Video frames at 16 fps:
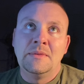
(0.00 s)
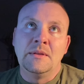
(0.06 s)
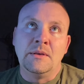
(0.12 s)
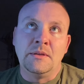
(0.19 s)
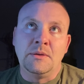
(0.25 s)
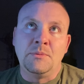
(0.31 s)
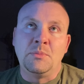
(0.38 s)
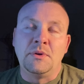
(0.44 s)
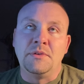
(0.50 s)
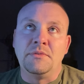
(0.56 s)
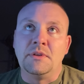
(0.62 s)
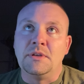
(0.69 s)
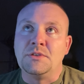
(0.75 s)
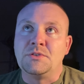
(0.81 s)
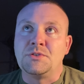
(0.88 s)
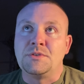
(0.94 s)
and
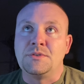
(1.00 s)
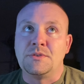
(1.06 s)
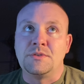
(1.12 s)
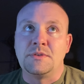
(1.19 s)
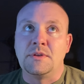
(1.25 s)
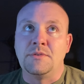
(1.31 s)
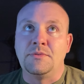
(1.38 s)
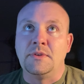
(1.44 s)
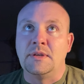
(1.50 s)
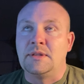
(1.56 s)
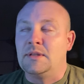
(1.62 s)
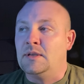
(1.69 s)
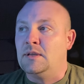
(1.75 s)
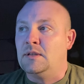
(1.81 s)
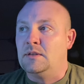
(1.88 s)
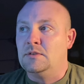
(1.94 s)
abbreviations and stuff like
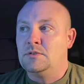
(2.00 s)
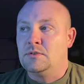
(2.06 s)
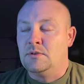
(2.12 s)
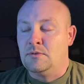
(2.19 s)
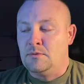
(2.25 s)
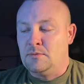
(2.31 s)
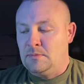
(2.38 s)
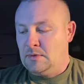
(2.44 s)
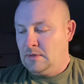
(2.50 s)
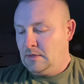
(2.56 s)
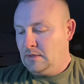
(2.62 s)
that. So